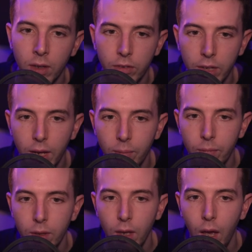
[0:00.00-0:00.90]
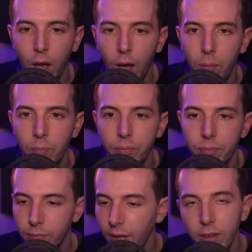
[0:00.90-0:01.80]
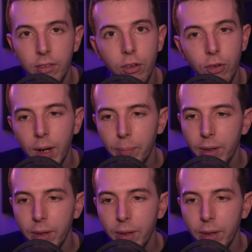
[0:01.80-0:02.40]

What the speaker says: So yeah, that's the track